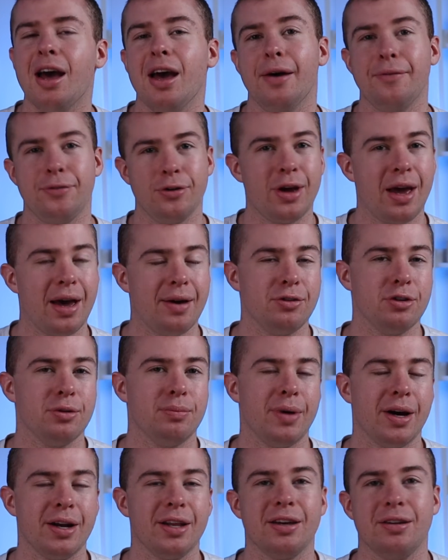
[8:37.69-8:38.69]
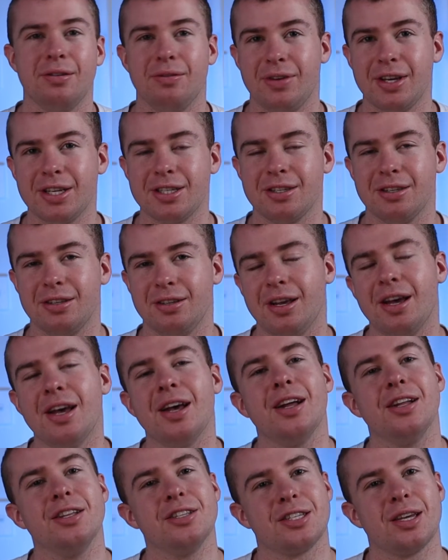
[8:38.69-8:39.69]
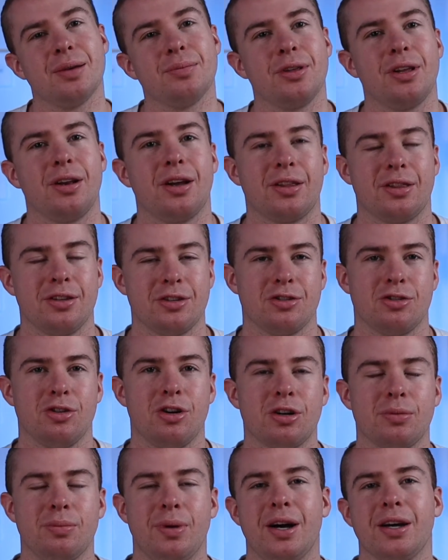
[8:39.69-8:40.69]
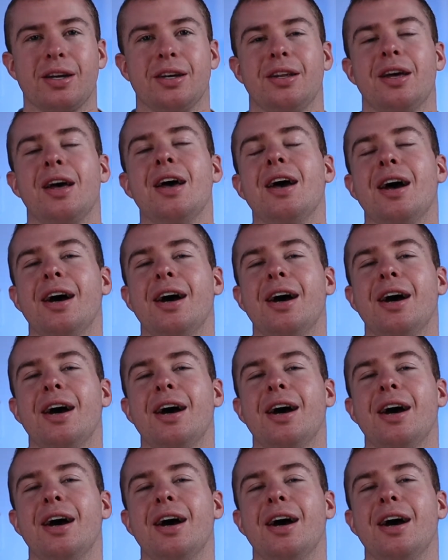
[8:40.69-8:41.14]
If you have your money invested in something like the stock market,